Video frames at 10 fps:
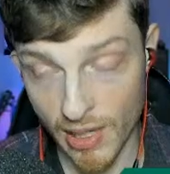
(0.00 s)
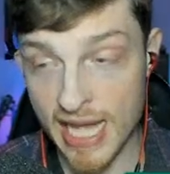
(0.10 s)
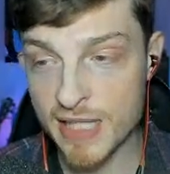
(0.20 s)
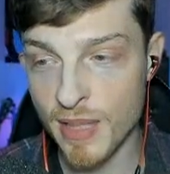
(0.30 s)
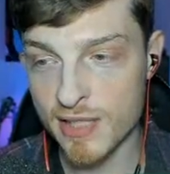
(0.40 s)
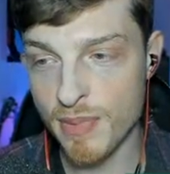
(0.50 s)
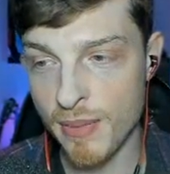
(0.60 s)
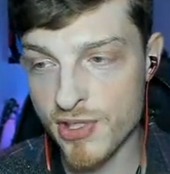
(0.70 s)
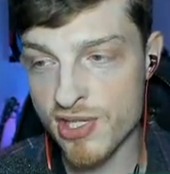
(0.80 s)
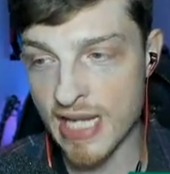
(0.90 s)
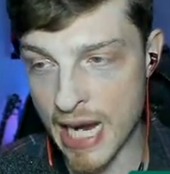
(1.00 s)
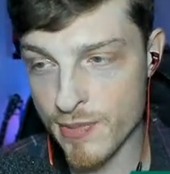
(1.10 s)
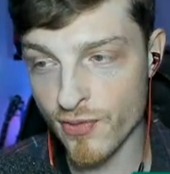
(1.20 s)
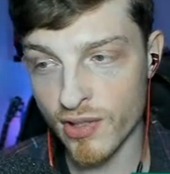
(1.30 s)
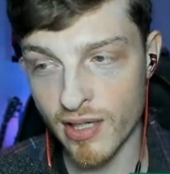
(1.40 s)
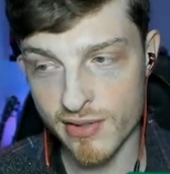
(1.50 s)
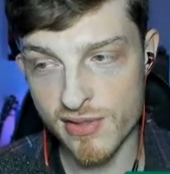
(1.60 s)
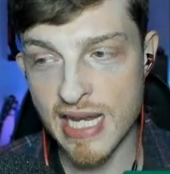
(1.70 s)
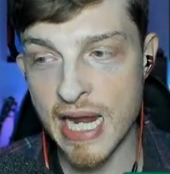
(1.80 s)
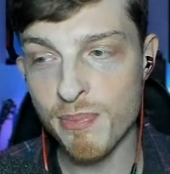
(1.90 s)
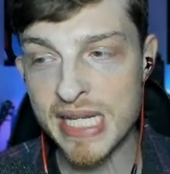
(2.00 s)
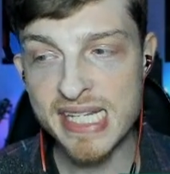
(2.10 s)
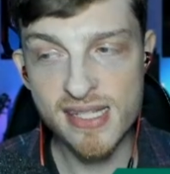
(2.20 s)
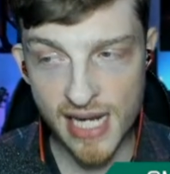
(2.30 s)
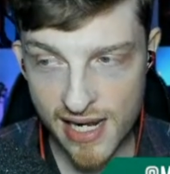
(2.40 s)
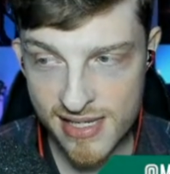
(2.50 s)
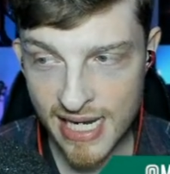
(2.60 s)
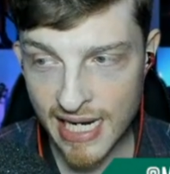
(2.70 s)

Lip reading: While Xbox publishes games for consoles and PCs,